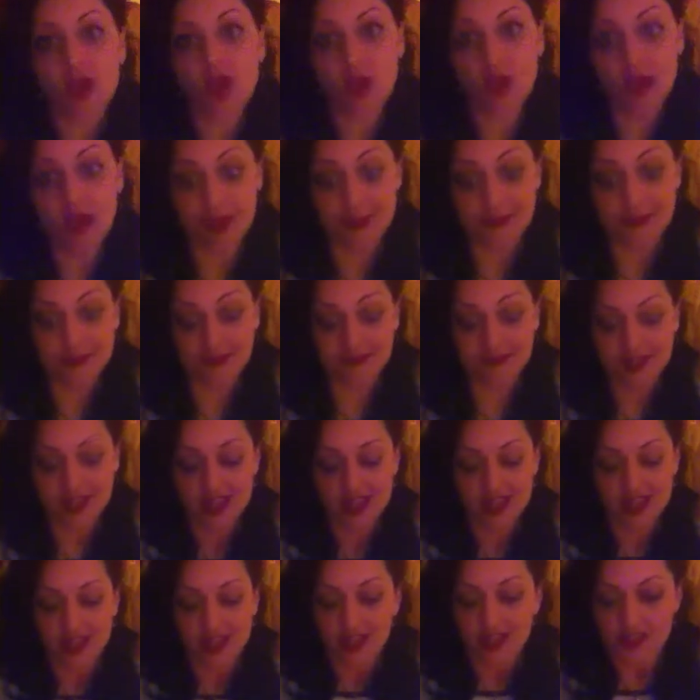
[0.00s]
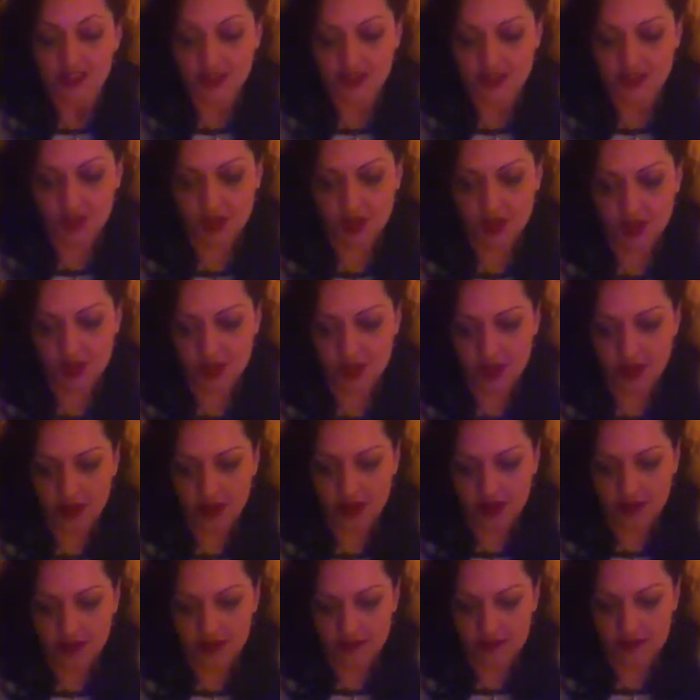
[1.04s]
Okay, so
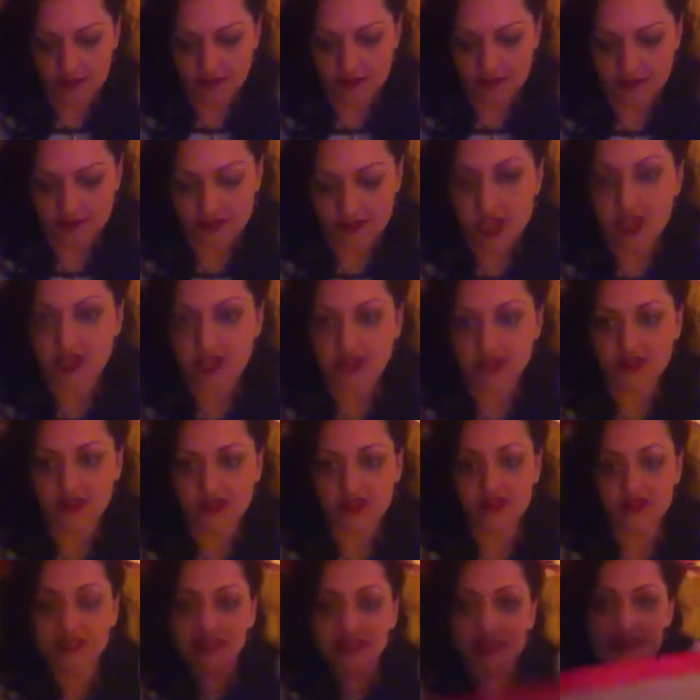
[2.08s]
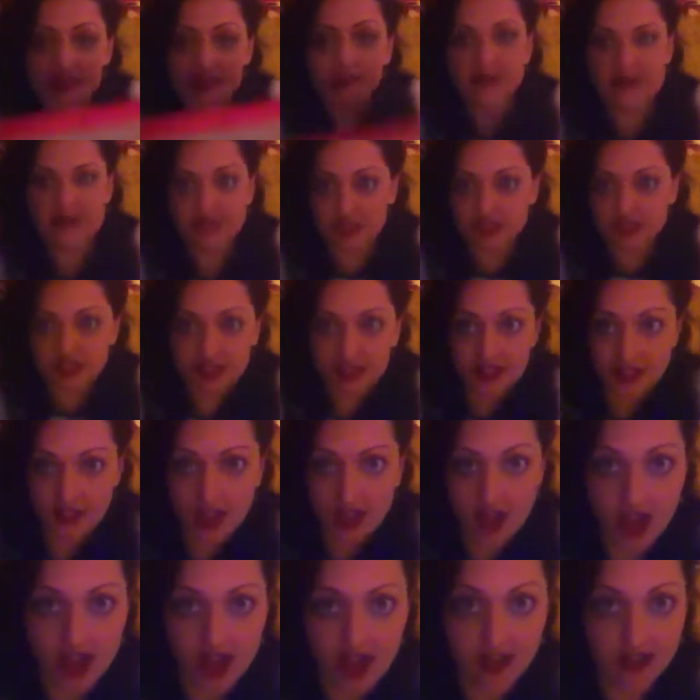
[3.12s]
this is a message that I
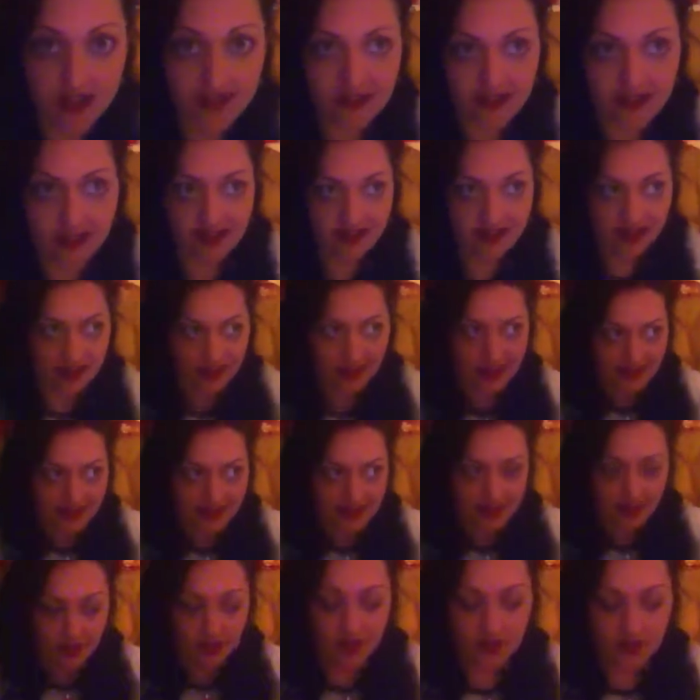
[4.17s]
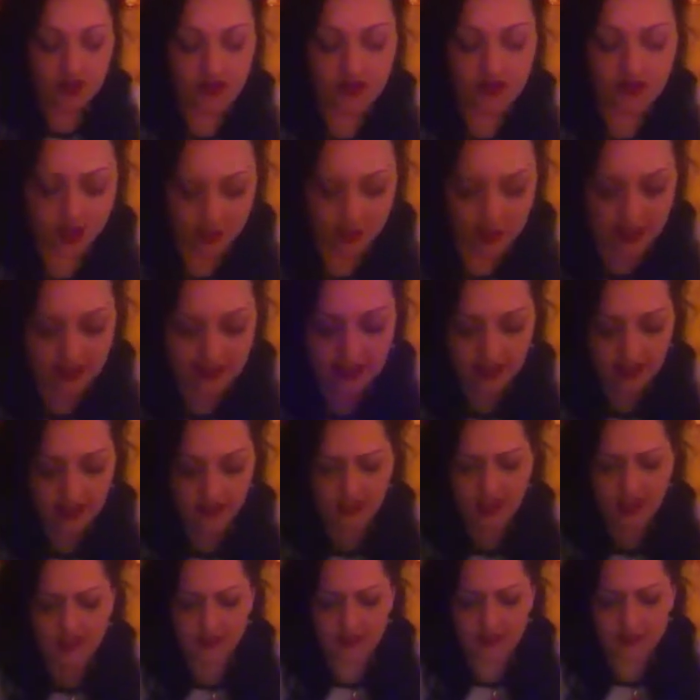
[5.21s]
got a few months ago,
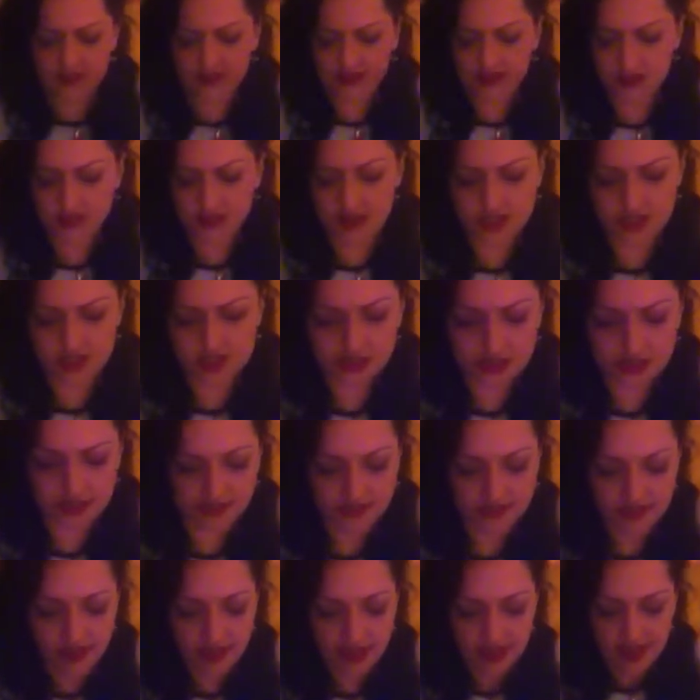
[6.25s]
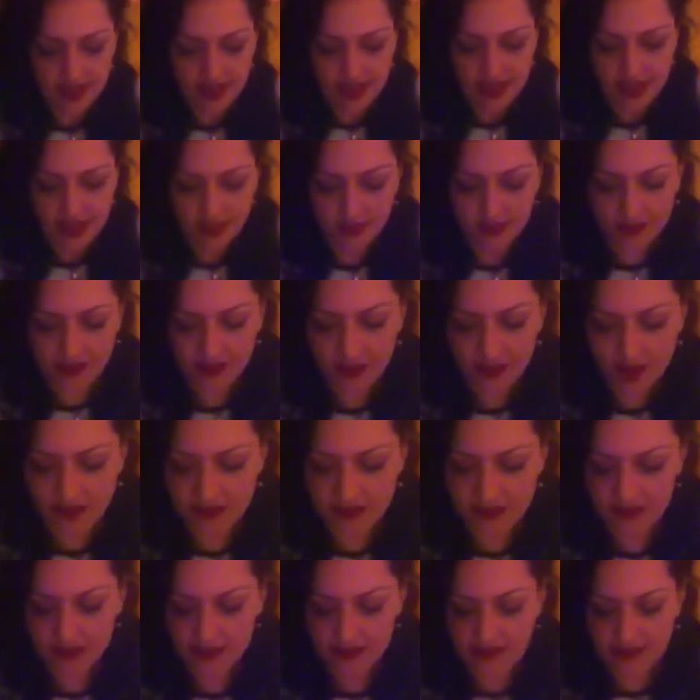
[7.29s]
several months ago actually. And when I got
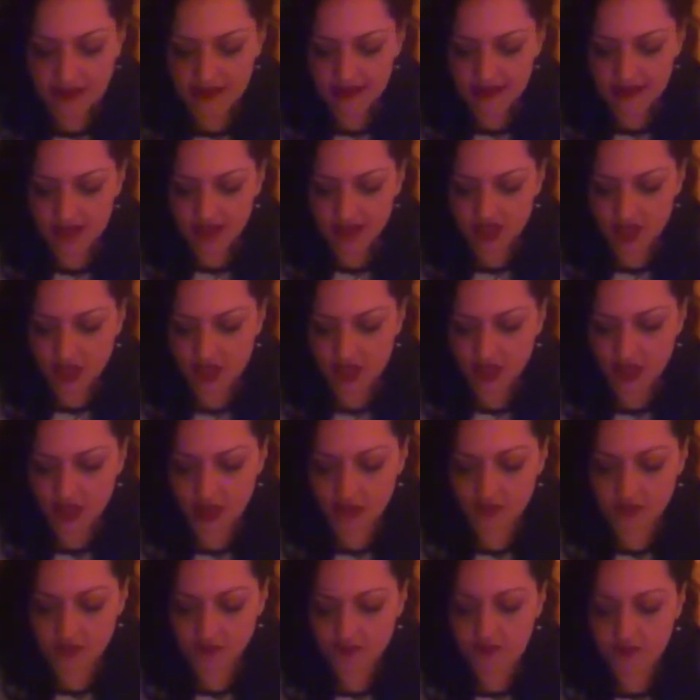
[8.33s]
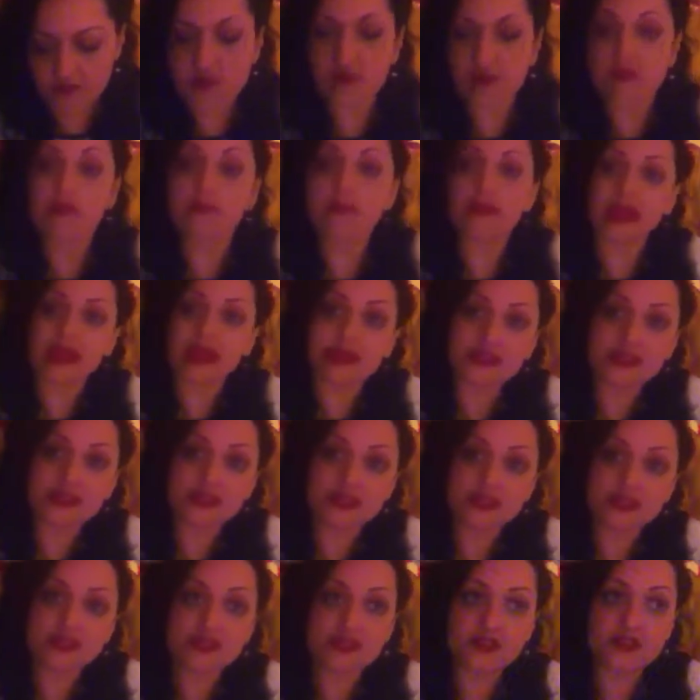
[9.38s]
this message from the
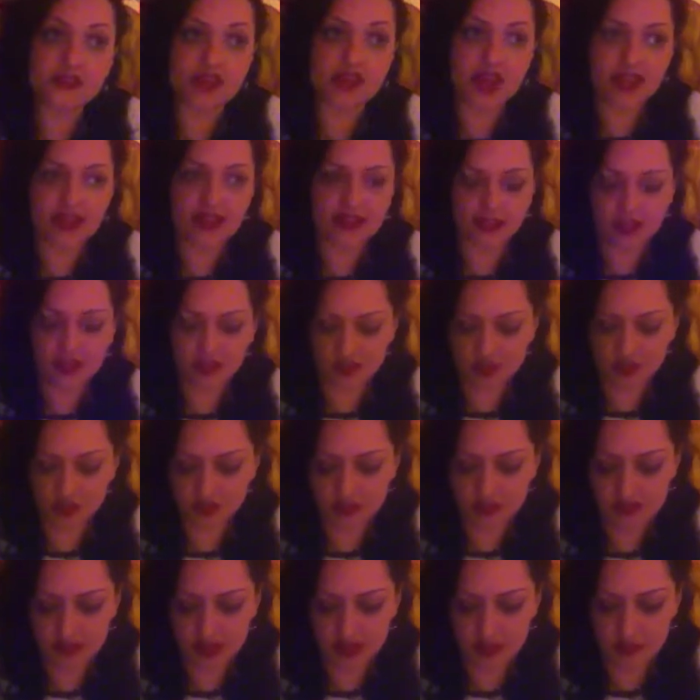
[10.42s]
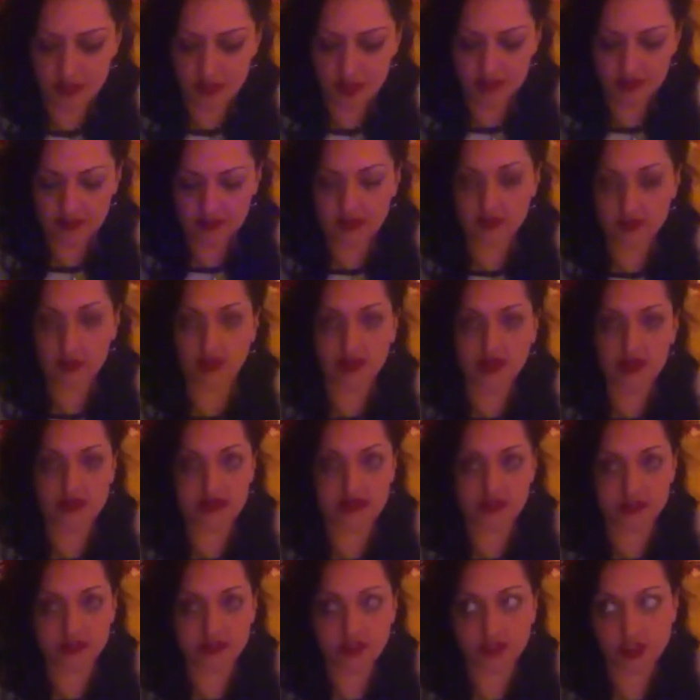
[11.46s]
ancestors, I don't know what to think about it, but
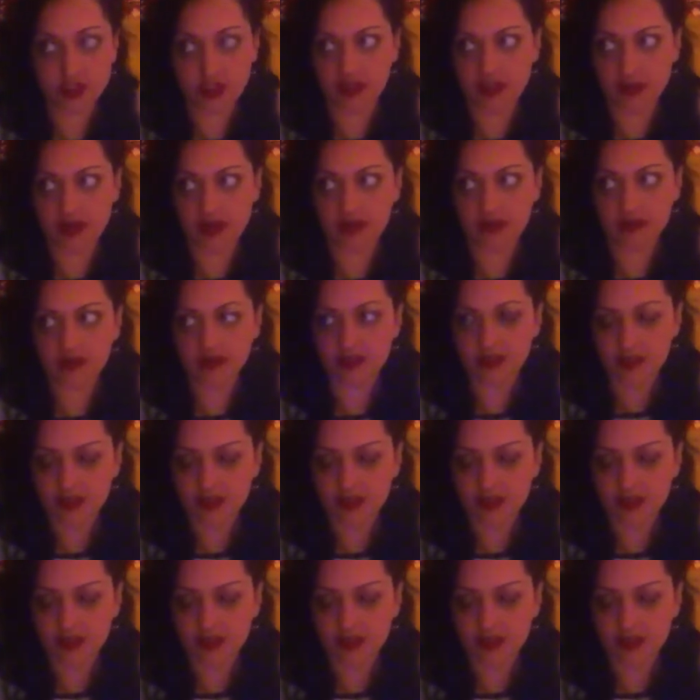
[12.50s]
it took about